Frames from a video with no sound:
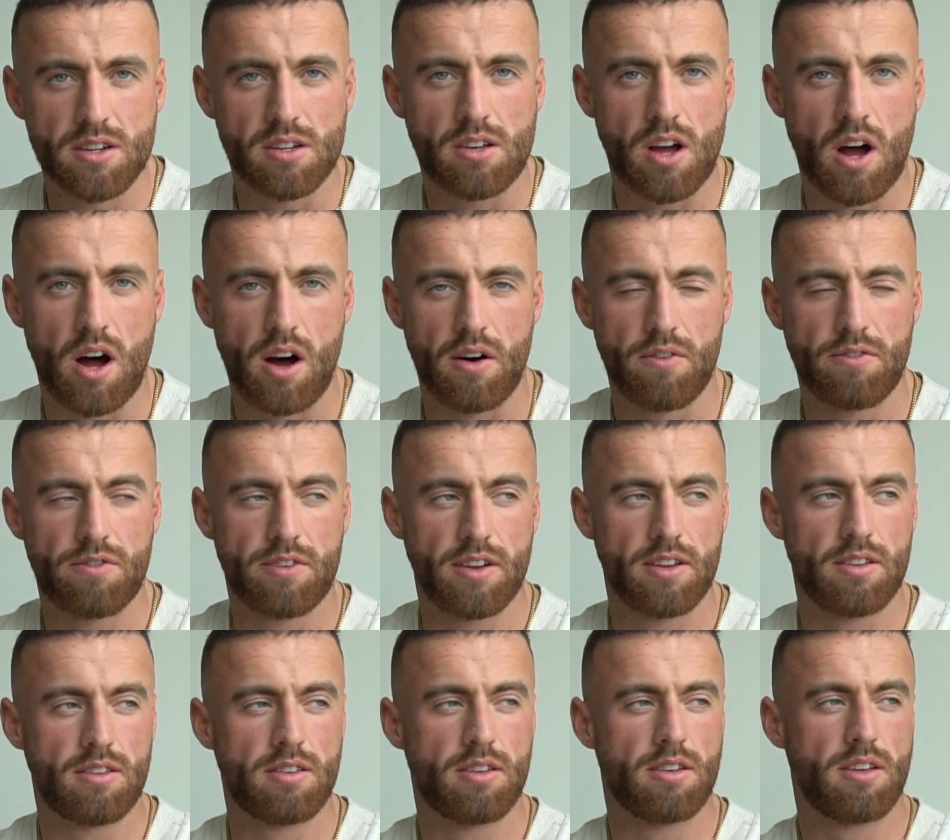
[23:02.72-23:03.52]

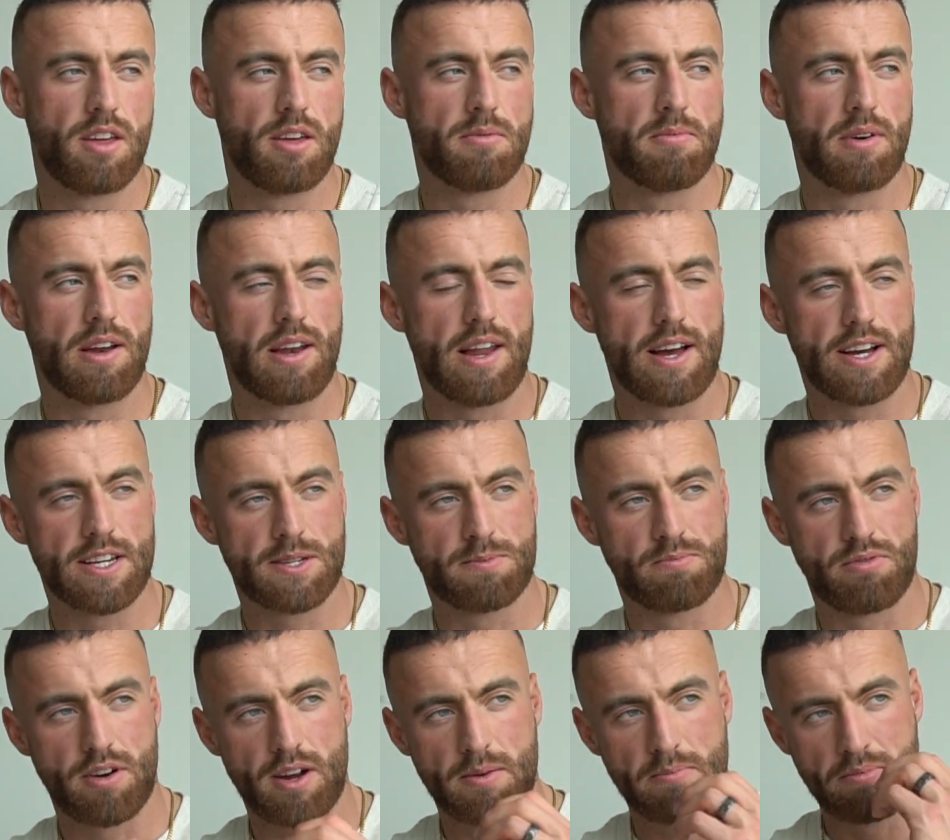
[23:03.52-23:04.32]
confident in my
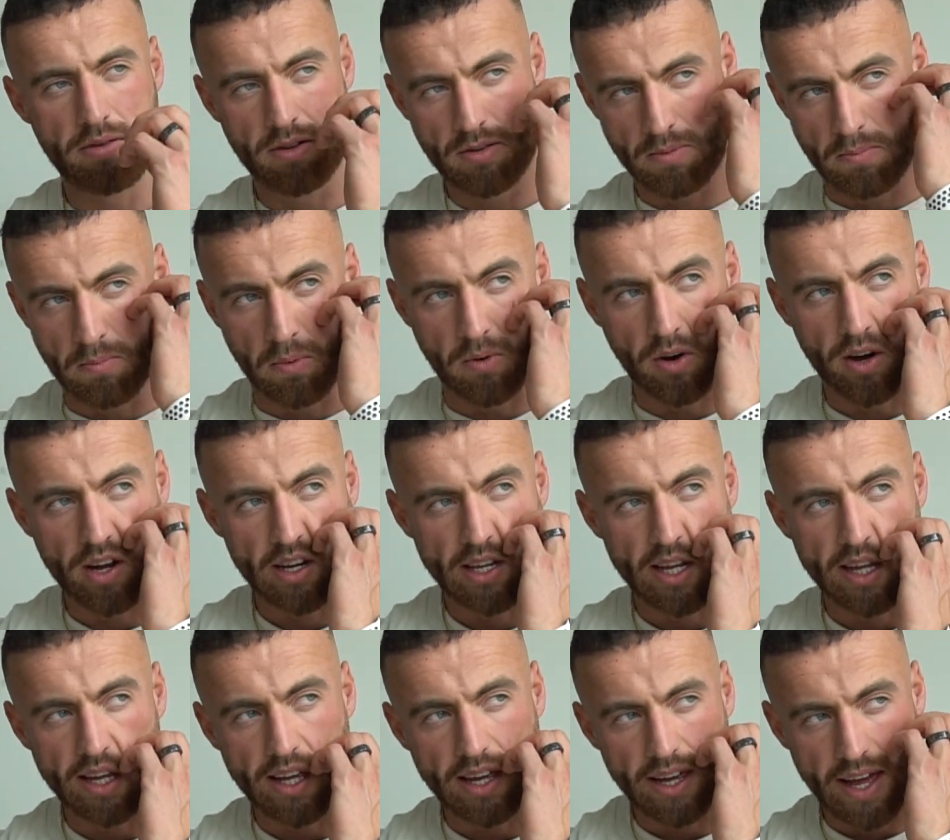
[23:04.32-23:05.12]
last prep, but I
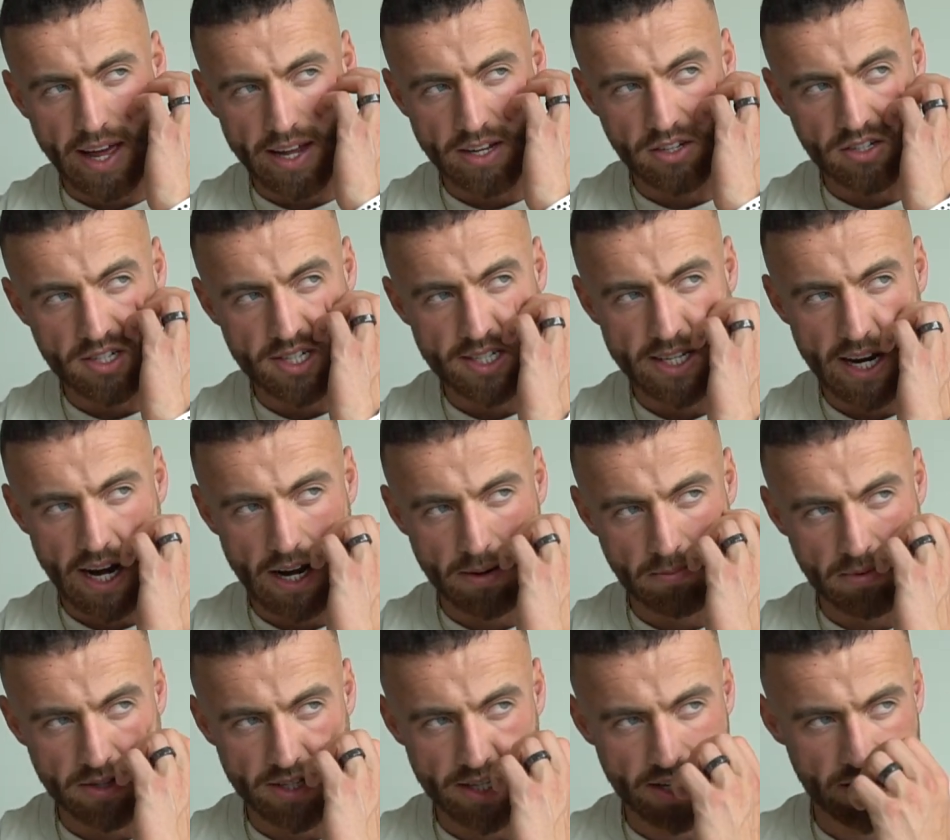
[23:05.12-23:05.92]
think again, just
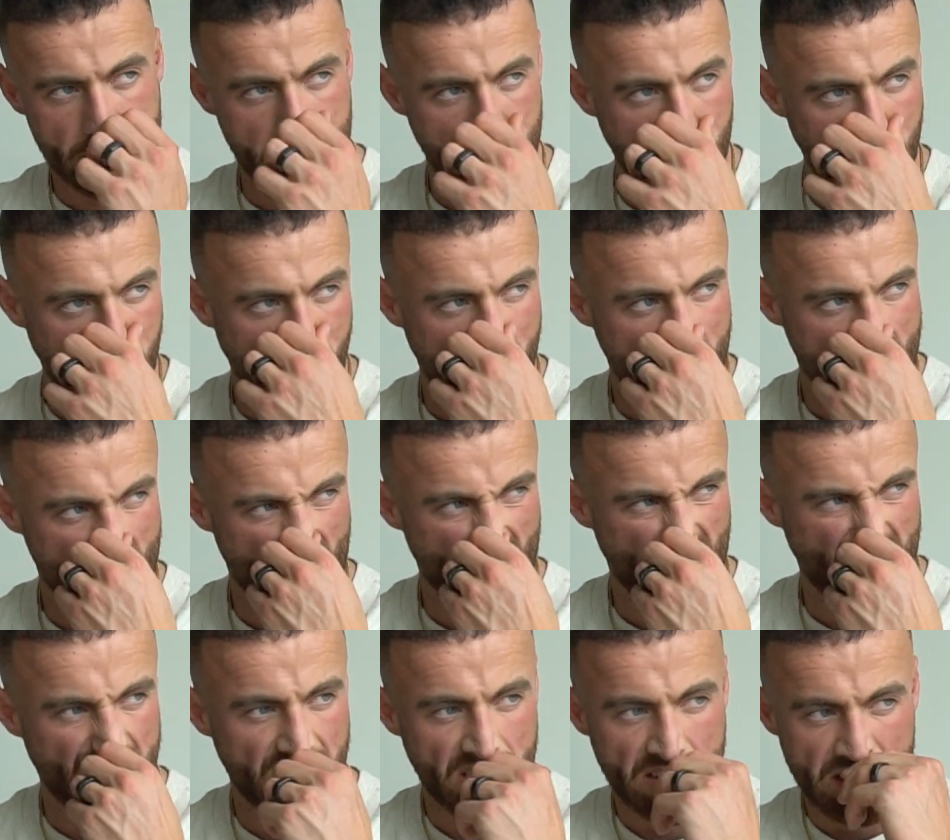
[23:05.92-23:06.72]
starting position
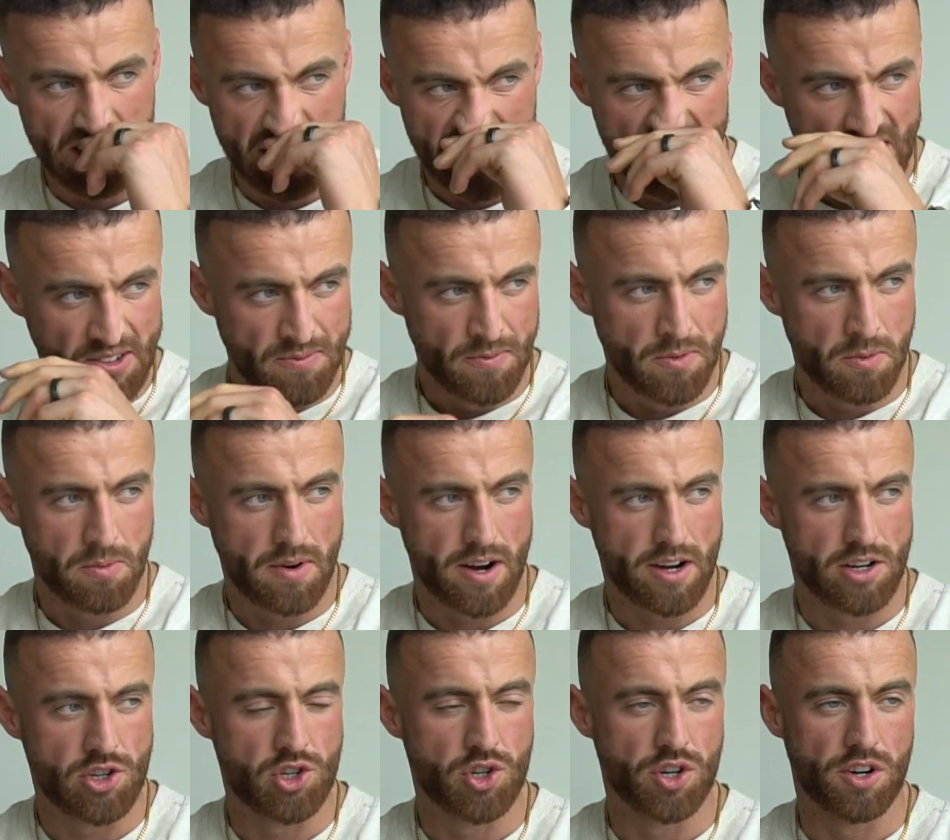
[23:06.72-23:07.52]
wasn't
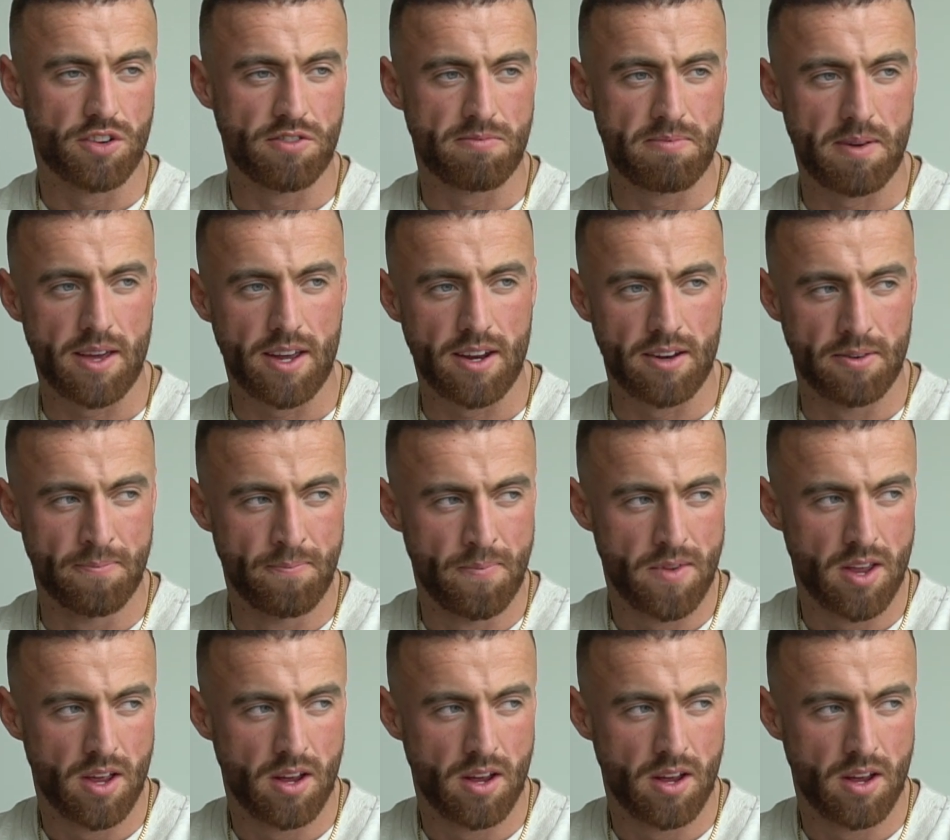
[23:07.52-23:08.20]
where it should have been.